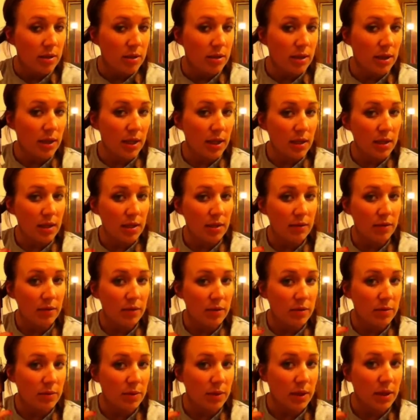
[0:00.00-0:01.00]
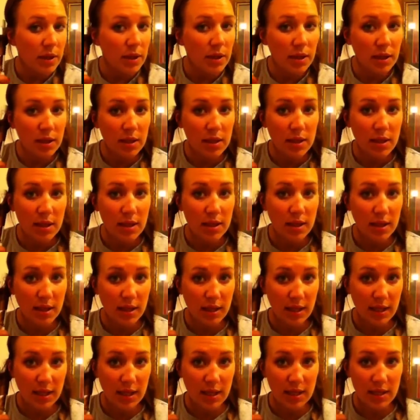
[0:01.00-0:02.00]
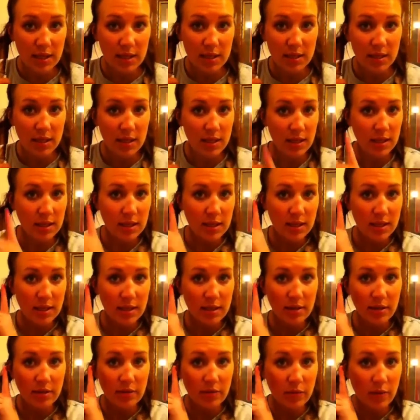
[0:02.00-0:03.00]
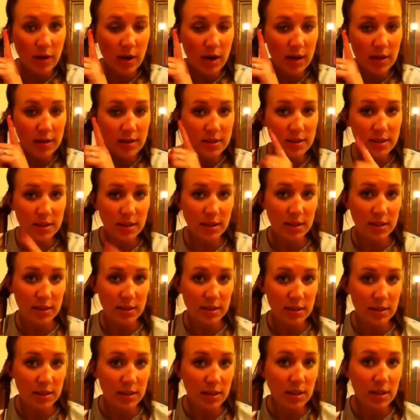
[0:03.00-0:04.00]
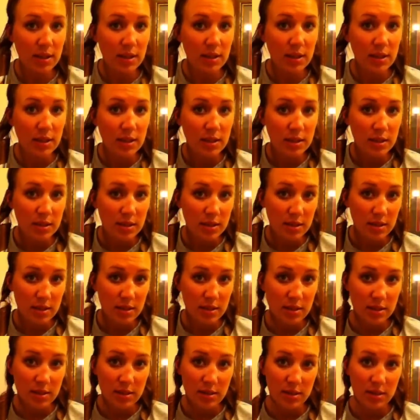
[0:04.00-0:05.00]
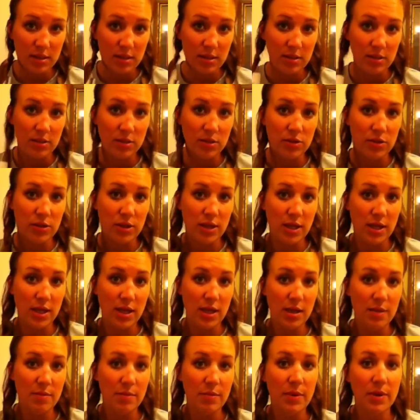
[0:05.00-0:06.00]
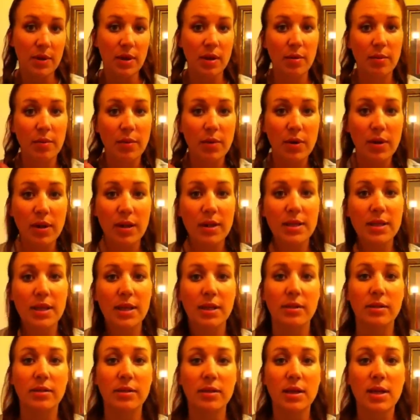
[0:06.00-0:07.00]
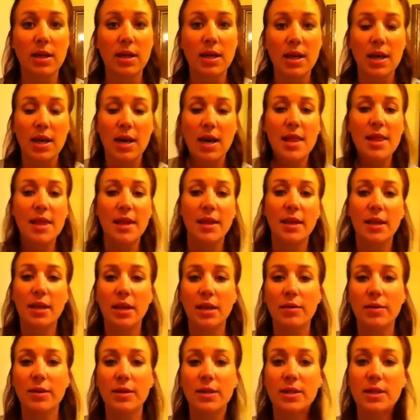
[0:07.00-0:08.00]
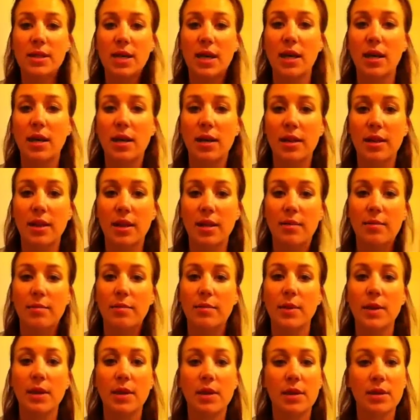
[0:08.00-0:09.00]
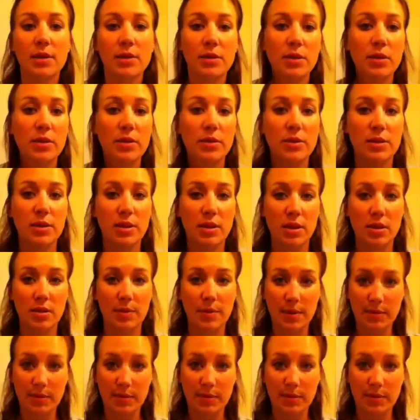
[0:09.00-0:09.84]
Okay, that feels pretty good. And then again, the rod stays straight up and pull it down. And then I always tug on them to loosen them